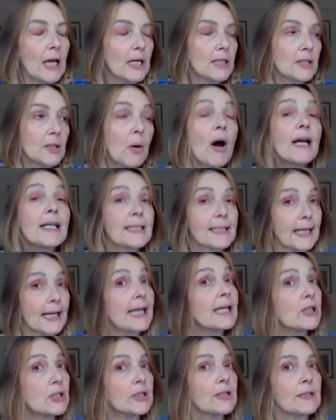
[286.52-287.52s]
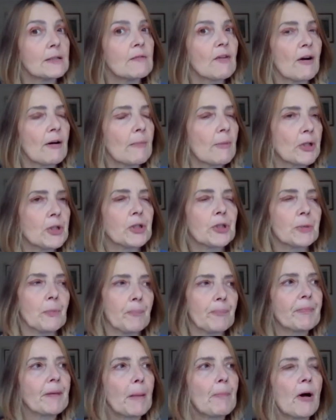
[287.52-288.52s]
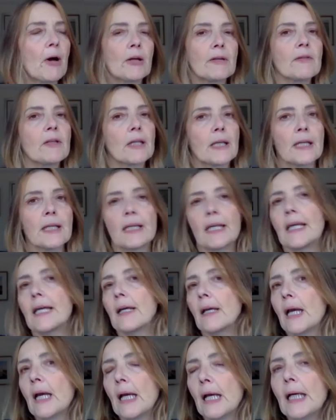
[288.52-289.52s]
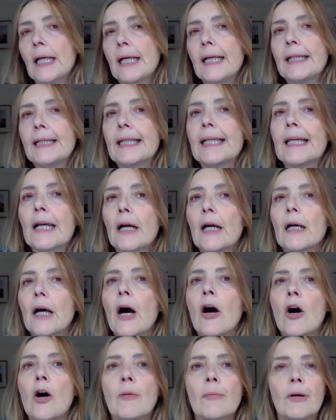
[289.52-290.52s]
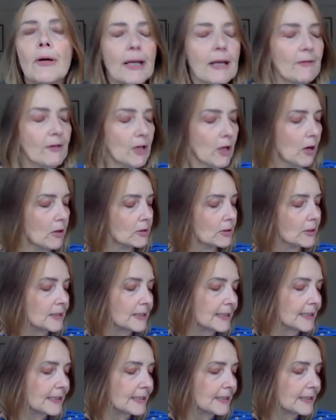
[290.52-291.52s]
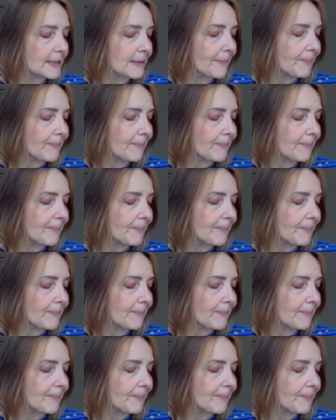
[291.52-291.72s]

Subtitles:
So isolation is very much part of the armoury of a narcissist.